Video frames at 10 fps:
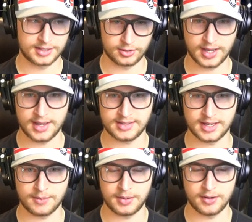That's okay.
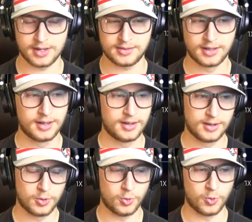Second period.
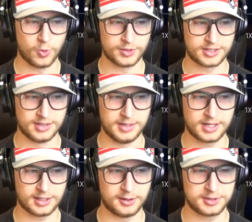Ooh, it's gonna be
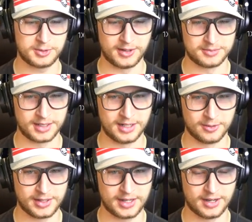a close one, but here we